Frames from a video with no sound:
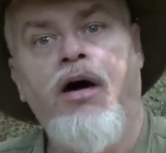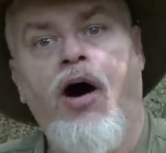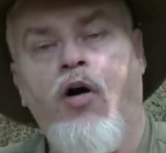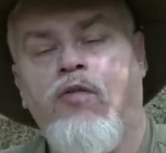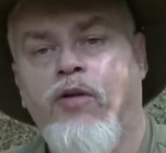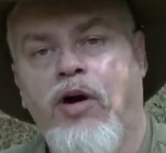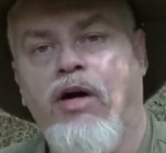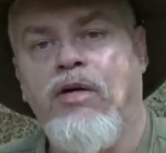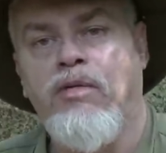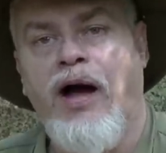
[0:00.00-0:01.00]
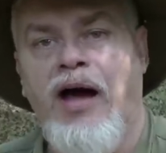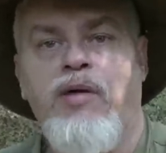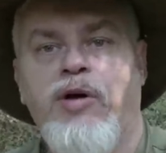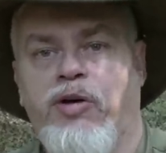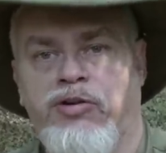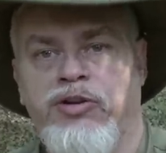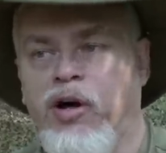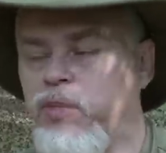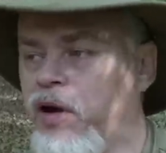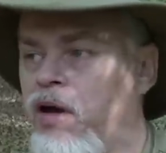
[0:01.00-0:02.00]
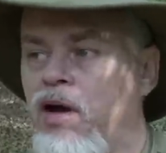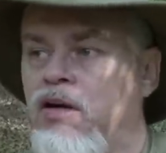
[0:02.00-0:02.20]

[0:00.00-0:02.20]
over a hammock or something.